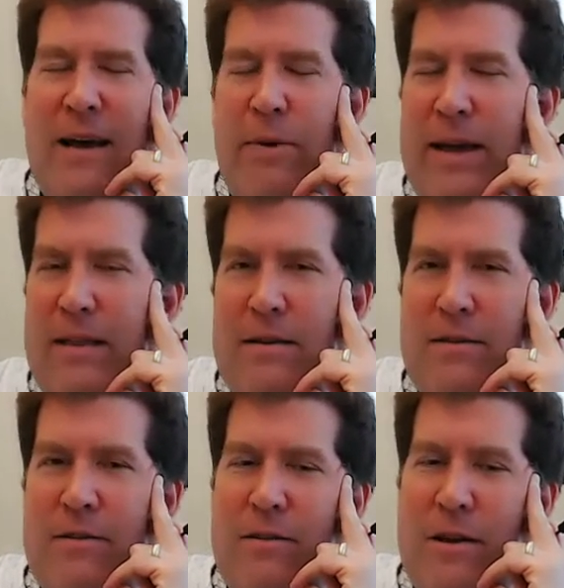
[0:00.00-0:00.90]
and we get
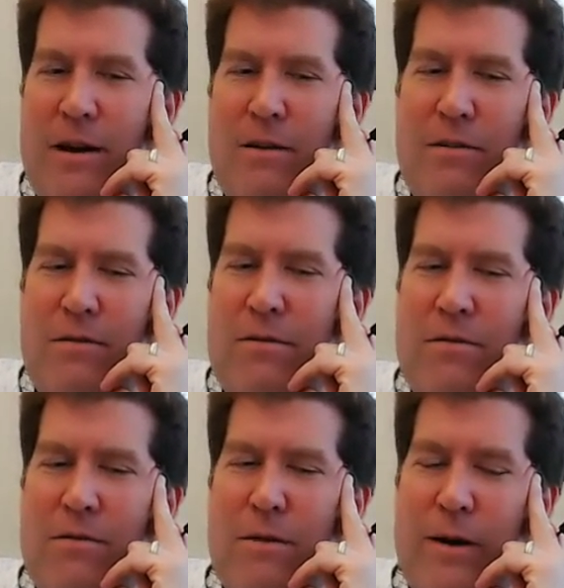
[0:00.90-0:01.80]
these, you know,
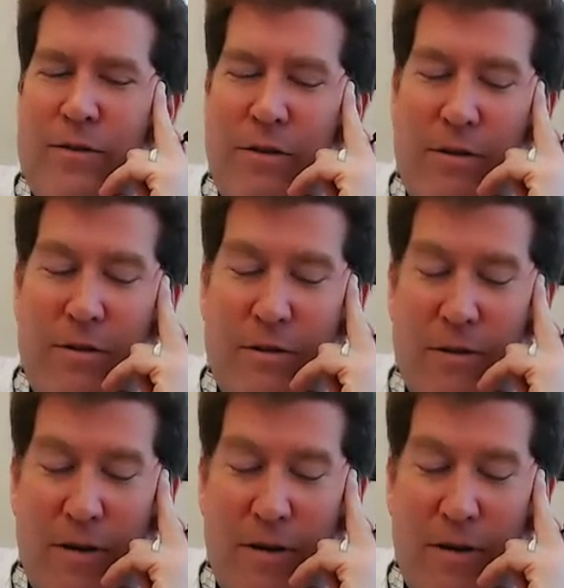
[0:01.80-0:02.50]
questions